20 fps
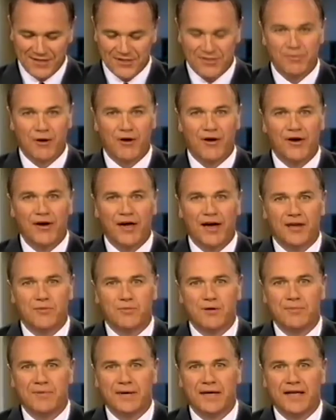Tomorrow
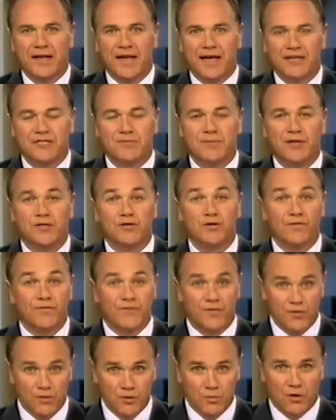night we begin our special
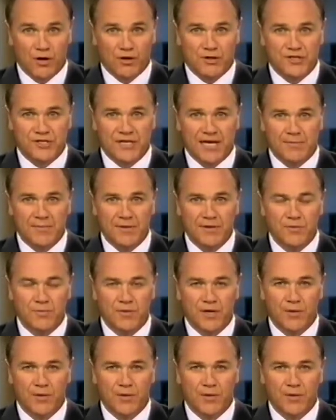Fuel Watch segment